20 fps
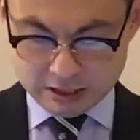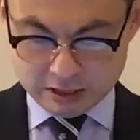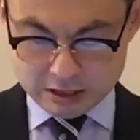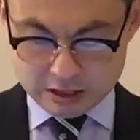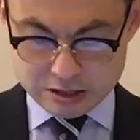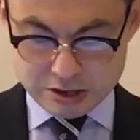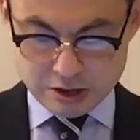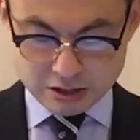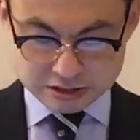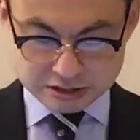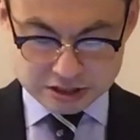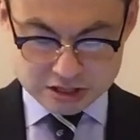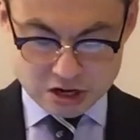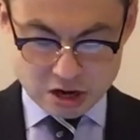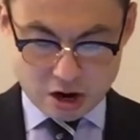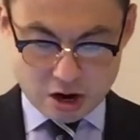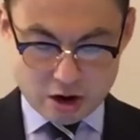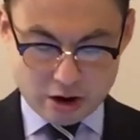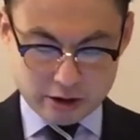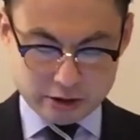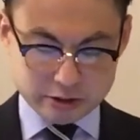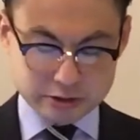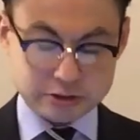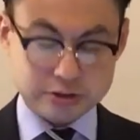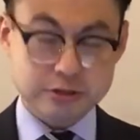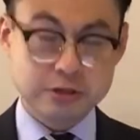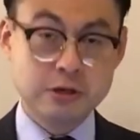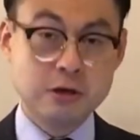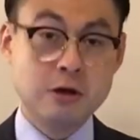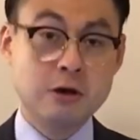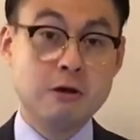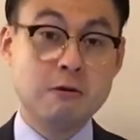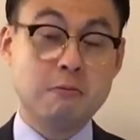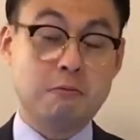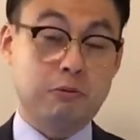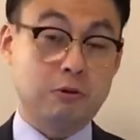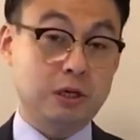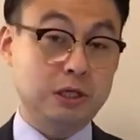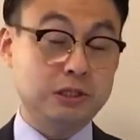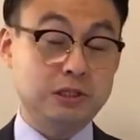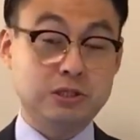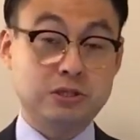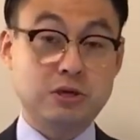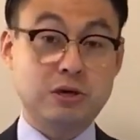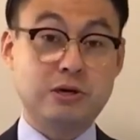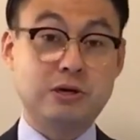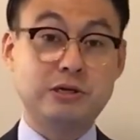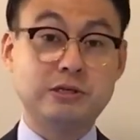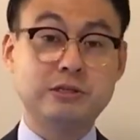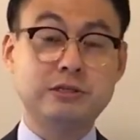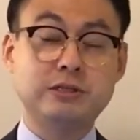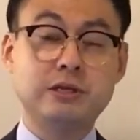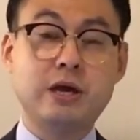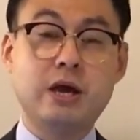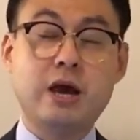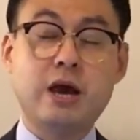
The scars, blisters,